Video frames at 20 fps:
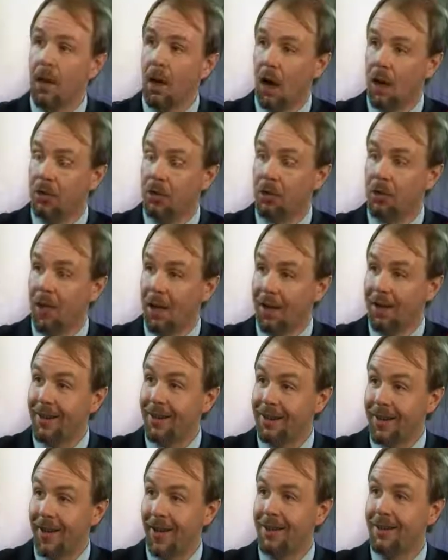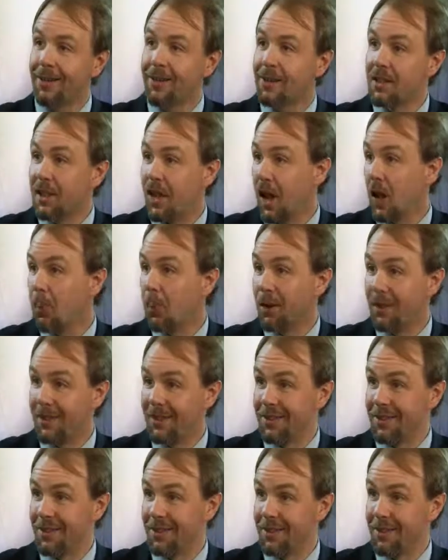Underlying that is the operating
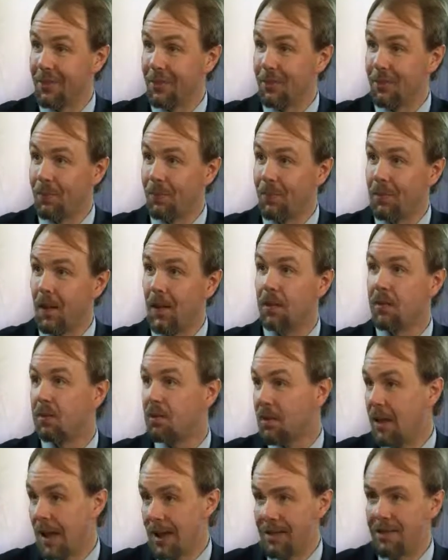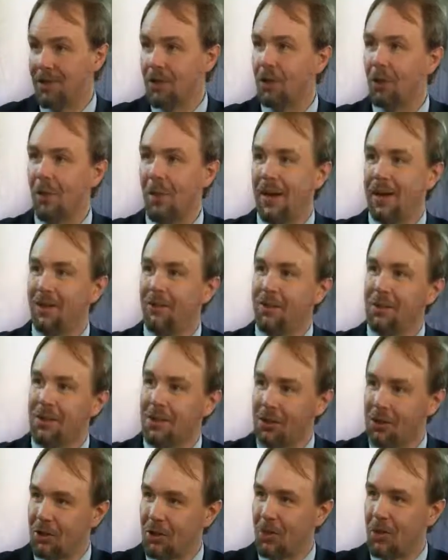system, and that is the domain of the
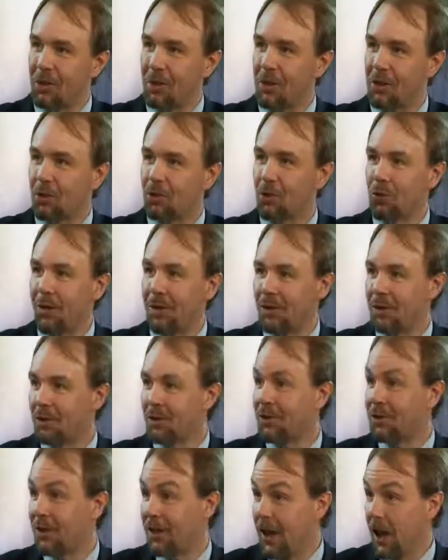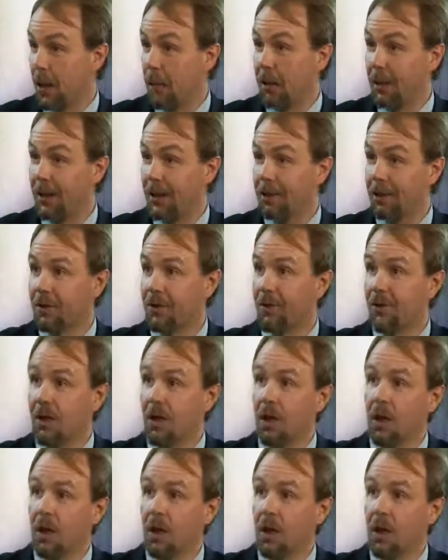system administrators and the operators.